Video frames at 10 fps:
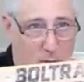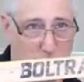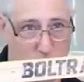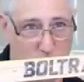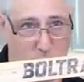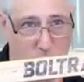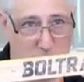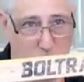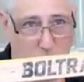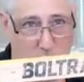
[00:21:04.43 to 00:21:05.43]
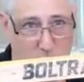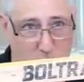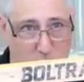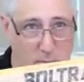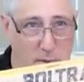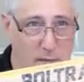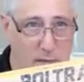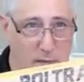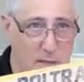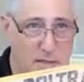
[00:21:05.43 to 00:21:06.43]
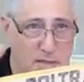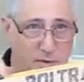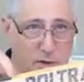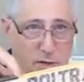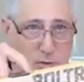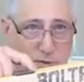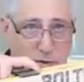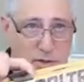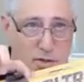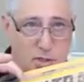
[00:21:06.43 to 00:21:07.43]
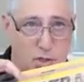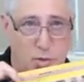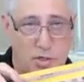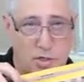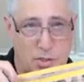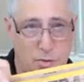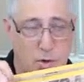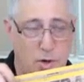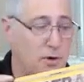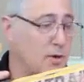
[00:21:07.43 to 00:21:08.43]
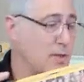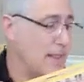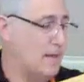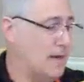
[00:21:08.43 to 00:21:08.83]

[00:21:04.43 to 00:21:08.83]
and one with a support on the bottom. This is very useful in situations where